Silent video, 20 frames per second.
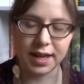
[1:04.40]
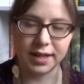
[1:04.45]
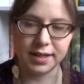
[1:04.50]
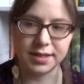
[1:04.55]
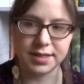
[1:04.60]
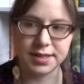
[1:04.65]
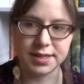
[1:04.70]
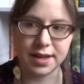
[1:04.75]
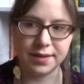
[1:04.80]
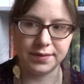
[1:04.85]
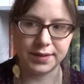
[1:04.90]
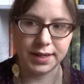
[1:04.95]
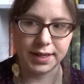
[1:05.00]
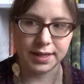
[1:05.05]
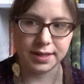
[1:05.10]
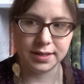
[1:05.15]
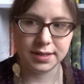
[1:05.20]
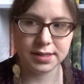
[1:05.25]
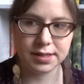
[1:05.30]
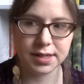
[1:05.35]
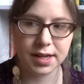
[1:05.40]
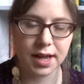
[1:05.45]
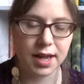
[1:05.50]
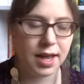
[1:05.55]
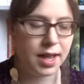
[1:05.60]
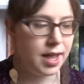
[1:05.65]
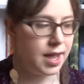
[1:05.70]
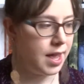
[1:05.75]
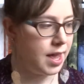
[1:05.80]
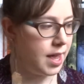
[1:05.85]
and 70s,
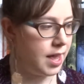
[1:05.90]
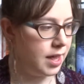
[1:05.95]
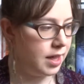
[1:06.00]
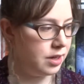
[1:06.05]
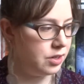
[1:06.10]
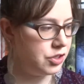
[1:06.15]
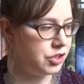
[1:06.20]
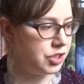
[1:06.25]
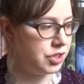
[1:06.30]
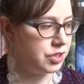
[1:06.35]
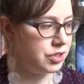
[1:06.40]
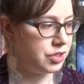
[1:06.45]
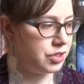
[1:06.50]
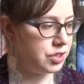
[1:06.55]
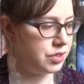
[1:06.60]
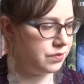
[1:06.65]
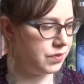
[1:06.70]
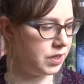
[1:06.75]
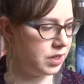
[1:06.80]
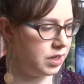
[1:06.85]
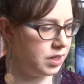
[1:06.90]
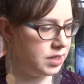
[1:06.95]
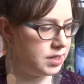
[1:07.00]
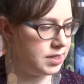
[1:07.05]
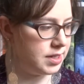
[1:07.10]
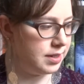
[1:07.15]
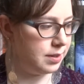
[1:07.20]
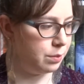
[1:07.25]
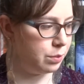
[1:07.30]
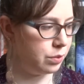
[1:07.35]
and she's just a very
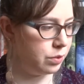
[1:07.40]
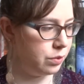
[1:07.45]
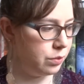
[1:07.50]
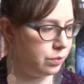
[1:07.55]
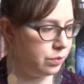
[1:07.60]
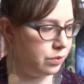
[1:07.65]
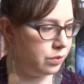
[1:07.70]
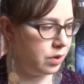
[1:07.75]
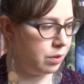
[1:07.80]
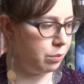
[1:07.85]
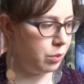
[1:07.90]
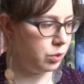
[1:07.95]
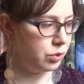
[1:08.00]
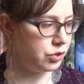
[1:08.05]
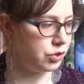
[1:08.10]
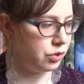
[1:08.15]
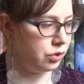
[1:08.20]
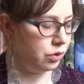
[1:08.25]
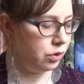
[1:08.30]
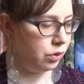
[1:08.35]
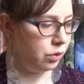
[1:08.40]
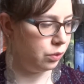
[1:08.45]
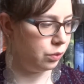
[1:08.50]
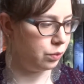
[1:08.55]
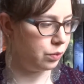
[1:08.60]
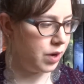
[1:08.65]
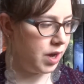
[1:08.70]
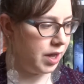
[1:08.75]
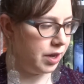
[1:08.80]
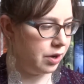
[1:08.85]
deep emotional
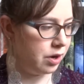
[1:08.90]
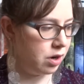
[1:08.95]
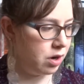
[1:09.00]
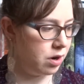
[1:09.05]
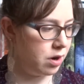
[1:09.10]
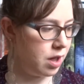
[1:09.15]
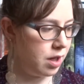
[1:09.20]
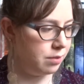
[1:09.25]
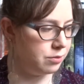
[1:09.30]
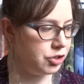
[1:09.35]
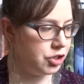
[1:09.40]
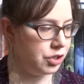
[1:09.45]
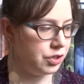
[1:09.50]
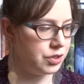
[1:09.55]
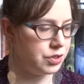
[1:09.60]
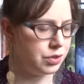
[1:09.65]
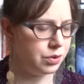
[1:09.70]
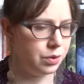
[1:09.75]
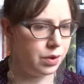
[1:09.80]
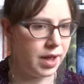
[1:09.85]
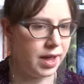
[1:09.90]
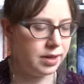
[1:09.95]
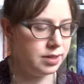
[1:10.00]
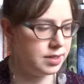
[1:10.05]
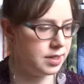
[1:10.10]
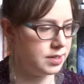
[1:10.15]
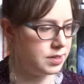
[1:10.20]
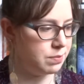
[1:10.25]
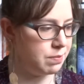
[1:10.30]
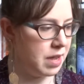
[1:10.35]
writer. Um, she also
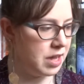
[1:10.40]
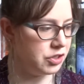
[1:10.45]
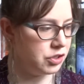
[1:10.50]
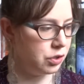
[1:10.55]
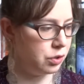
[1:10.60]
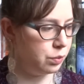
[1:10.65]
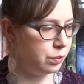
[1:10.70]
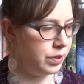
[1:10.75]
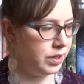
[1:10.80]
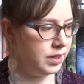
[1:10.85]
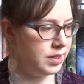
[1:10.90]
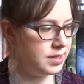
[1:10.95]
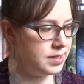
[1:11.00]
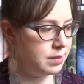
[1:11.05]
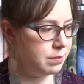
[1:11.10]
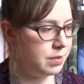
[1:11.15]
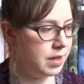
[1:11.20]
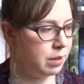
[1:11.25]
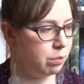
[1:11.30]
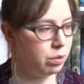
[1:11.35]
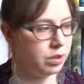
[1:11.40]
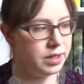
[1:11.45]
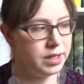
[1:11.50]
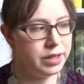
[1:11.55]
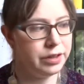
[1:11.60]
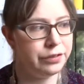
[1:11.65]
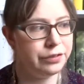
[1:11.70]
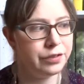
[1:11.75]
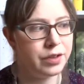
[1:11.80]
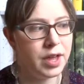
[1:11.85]
does magical realism, I
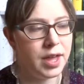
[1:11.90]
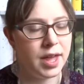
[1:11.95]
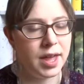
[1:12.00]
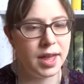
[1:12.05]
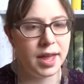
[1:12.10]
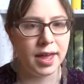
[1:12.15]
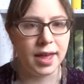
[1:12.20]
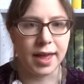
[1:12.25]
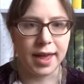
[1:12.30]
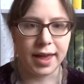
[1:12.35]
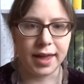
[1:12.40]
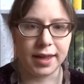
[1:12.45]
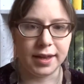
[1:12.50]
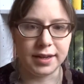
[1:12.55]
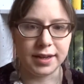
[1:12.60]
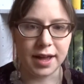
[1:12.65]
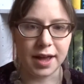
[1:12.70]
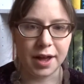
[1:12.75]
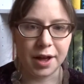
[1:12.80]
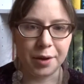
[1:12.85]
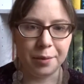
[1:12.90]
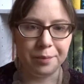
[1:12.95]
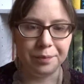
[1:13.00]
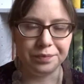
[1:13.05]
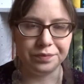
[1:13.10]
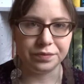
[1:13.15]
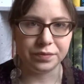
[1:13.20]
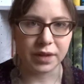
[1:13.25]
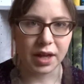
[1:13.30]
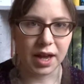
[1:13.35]
believe. And
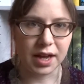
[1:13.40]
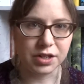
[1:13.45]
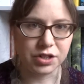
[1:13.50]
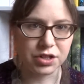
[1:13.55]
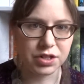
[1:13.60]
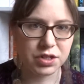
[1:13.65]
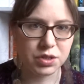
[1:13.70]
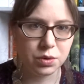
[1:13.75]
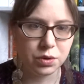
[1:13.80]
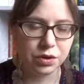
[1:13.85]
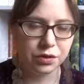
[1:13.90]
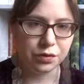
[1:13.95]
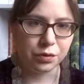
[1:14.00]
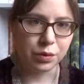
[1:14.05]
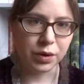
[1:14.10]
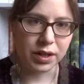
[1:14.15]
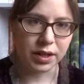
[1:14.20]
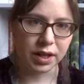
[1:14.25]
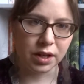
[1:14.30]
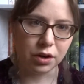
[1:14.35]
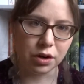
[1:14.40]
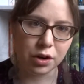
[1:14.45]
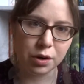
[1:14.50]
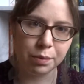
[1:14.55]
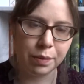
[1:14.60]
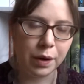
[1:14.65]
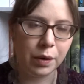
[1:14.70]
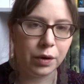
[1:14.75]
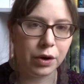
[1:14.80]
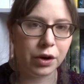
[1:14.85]
um, I just sort of really heard
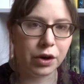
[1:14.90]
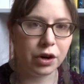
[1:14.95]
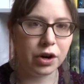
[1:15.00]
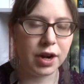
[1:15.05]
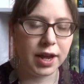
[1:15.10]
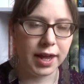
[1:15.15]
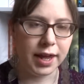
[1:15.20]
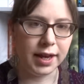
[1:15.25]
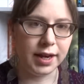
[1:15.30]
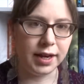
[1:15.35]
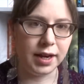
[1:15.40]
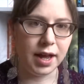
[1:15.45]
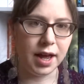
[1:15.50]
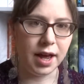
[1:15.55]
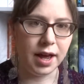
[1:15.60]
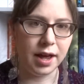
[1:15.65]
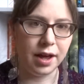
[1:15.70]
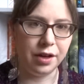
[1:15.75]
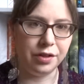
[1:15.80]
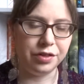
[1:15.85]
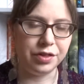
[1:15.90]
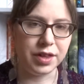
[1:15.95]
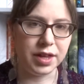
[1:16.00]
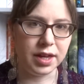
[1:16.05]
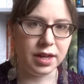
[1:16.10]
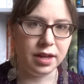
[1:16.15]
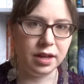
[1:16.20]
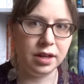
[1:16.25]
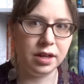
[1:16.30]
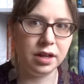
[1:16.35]
about her in uh,
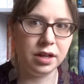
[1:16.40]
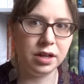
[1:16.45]
the